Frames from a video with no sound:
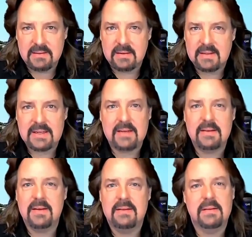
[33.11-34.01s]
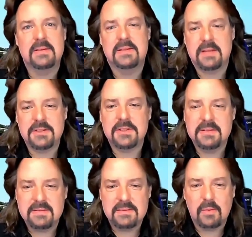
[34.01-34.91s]
attending this
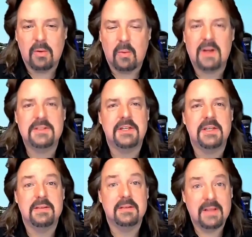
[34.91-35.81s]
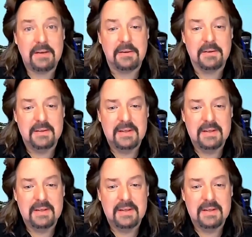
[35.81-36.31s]
session or watching it later.